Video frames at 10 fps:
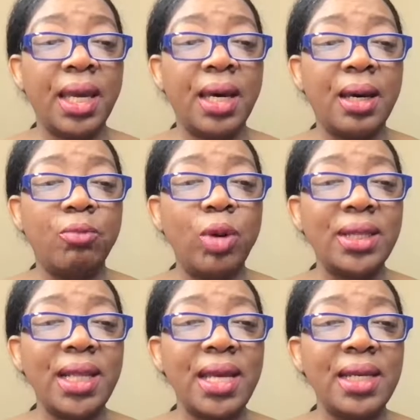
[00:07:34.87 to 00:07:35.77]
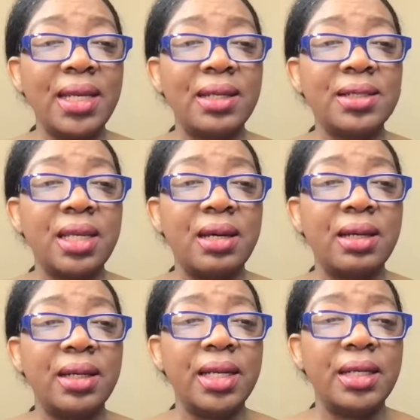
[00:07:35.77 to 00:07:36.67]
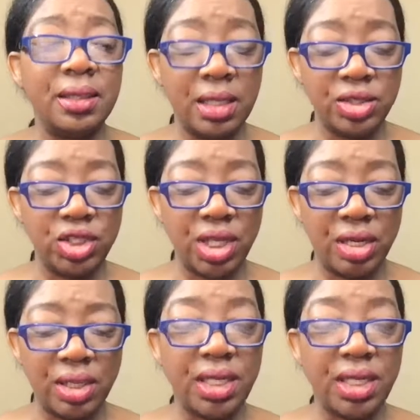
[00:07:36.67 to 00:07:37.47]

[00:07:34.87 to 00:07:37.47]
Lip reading: What that is, in a nutshell,